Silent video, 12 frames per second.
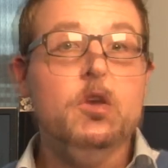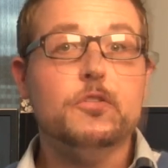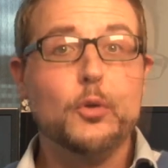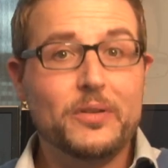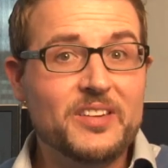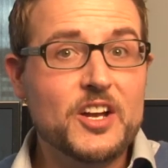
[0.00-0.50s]

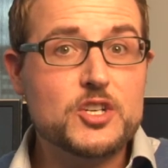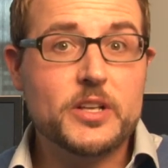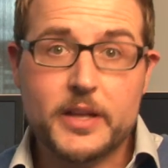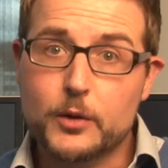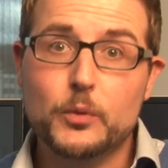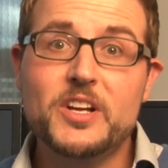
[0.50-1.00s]
So
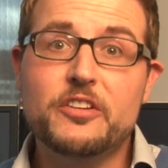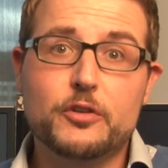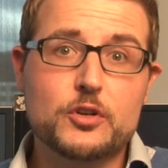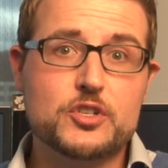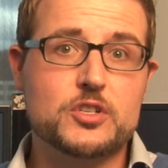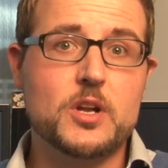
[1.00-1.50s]
essentially, the
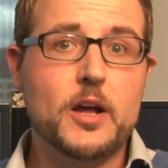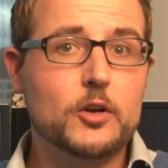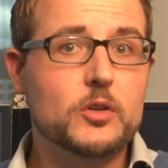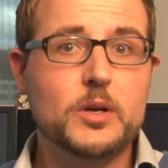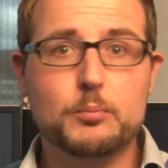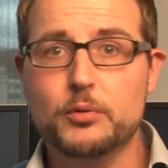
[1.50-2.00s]
research not
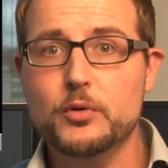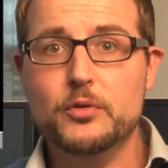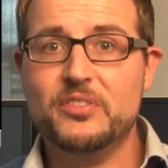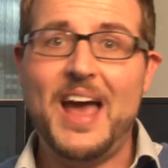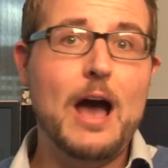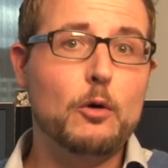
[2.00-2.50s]
only
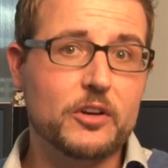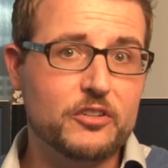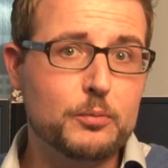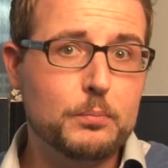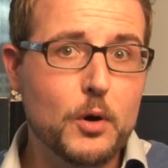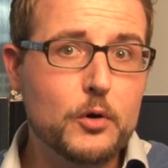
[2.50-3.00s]
proves how
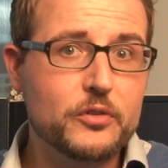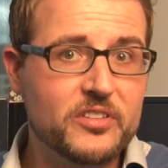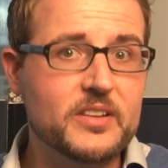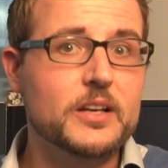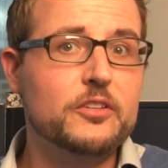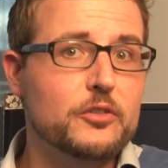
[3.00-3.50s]

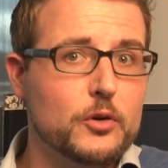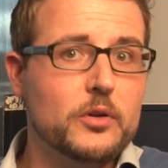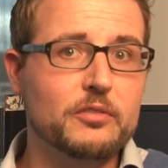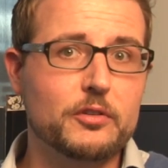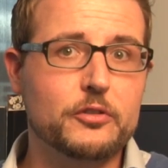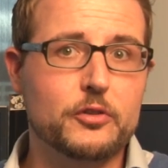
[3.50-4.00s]
exposed these
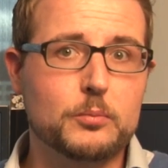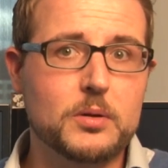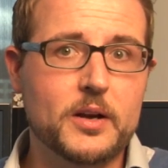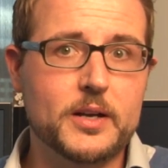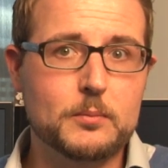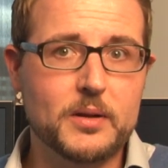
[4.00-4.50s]
universal
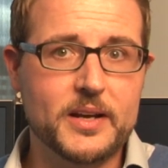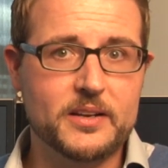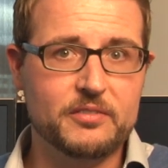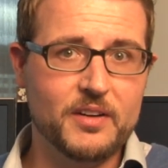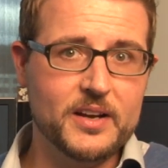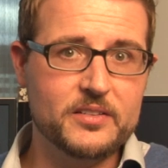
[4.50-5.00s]
plug-and-play
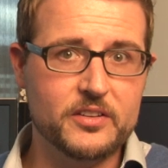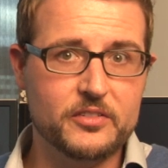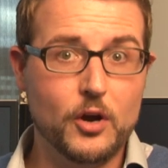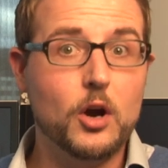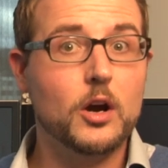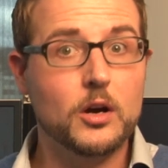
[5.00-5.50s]

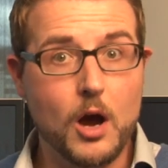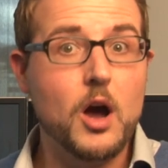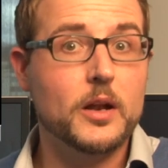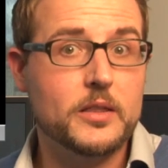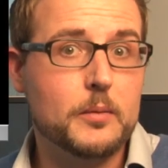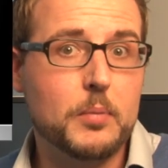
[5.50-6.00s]
devices are
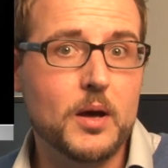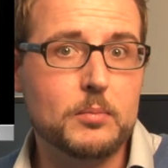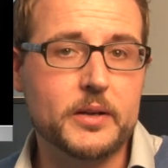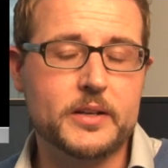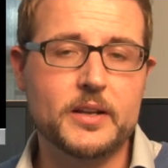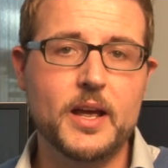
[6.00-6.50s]
on the
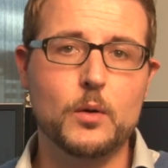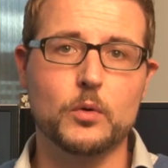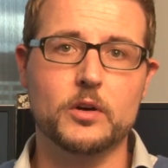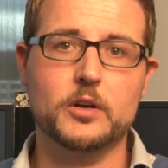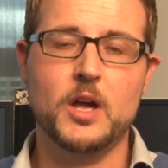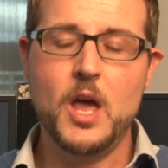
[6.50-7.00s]
public
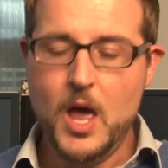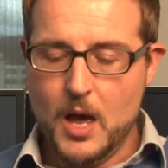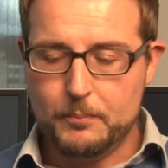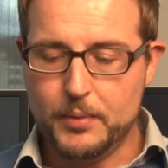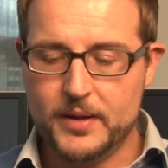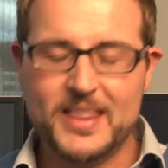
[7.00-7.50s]
network,
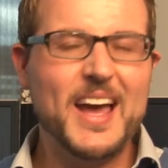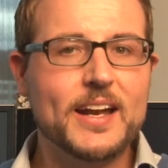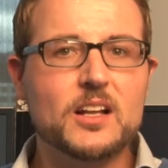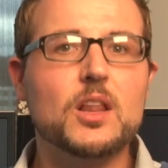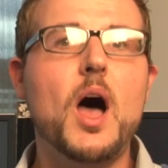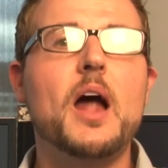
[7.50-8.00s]
but that
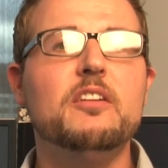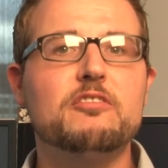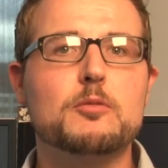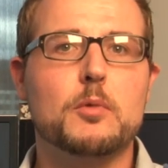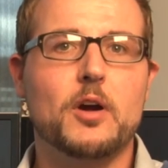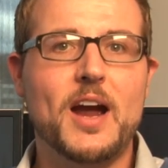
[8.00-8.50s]
a lot of
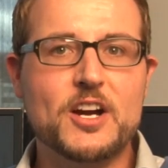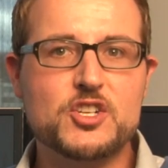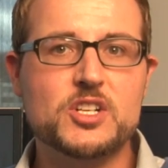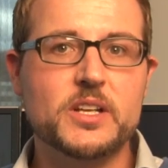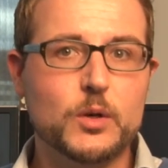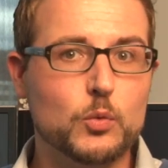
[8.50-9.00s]
them are
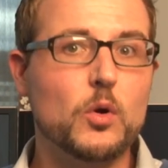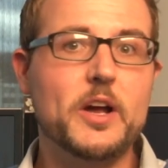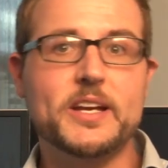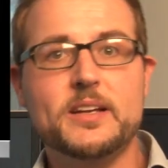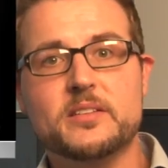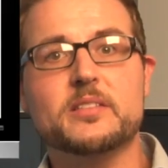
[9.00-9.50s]
actually
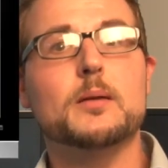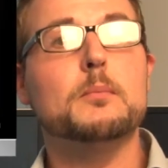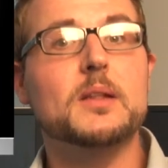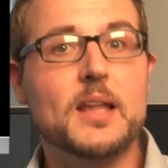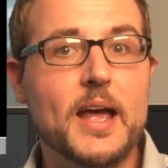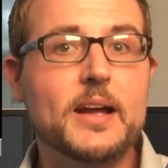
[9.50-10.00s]
running some
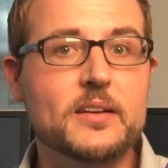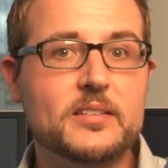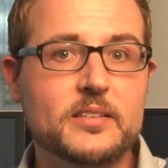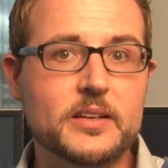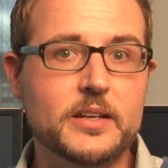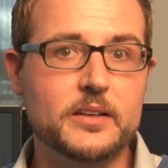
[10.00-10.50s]

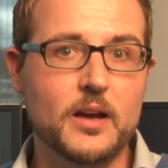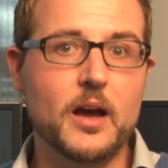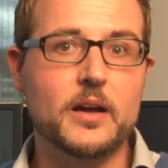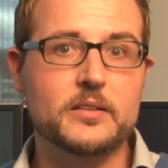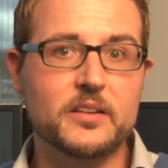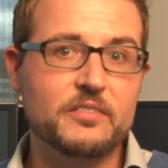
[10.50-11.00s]
legacy
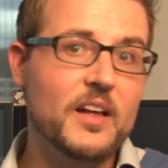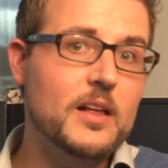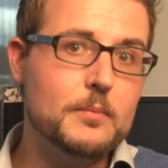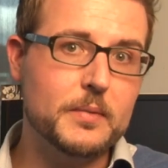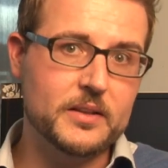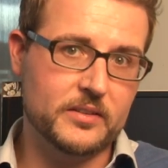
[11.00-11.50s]
uh,
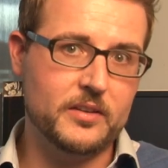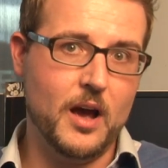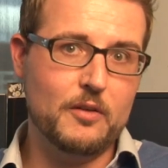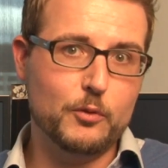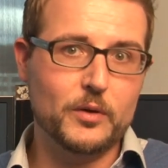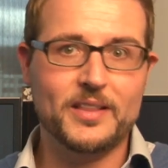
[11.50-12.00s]
development
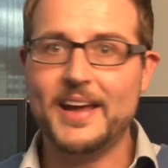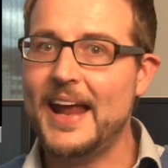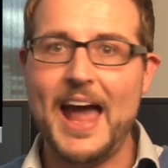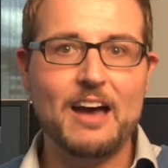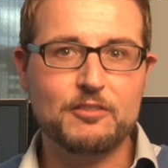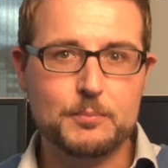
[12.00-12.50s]
software that
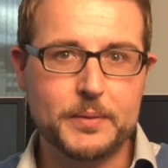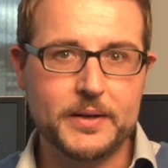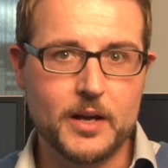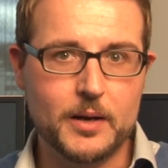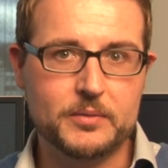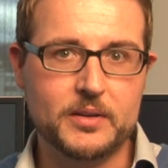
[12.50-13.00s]
haven't
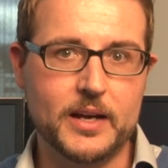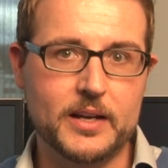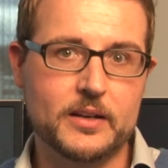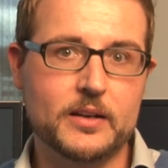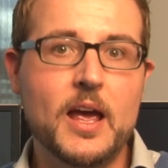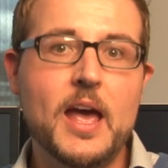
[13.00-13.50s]
been
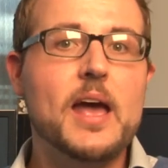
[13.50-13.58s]
updated